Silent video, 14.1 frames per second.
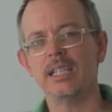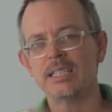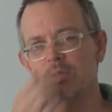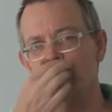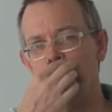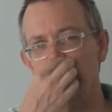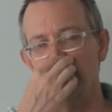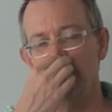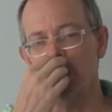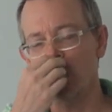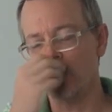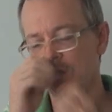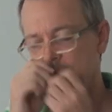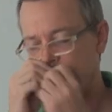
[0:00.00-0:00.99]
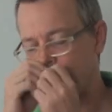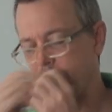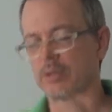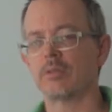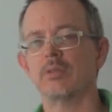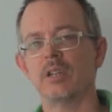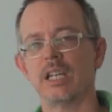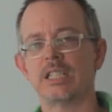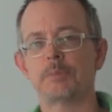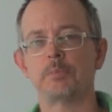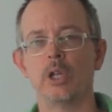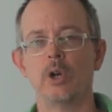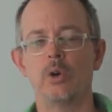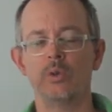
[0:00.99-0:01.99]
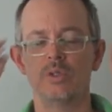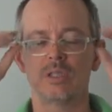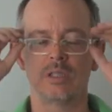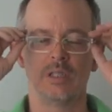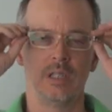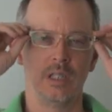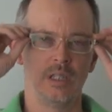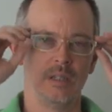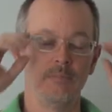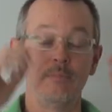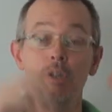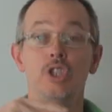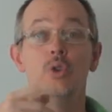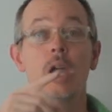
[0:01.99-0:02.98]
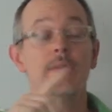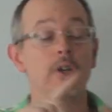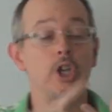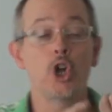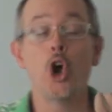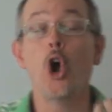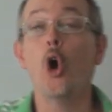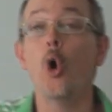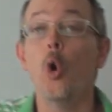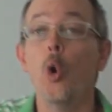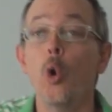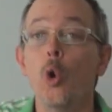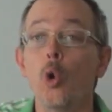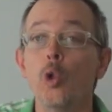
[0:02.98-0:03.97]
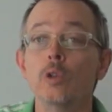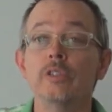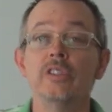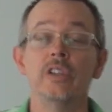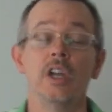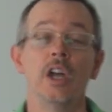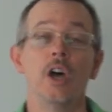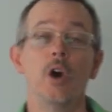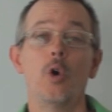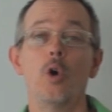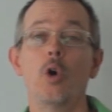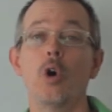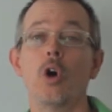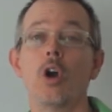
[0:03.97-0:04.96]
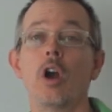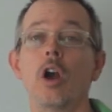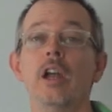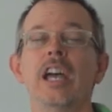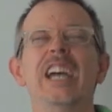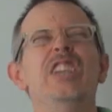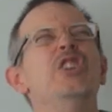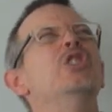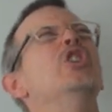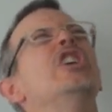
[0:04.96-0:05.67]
It's when your nose explodes, you have a cold, or you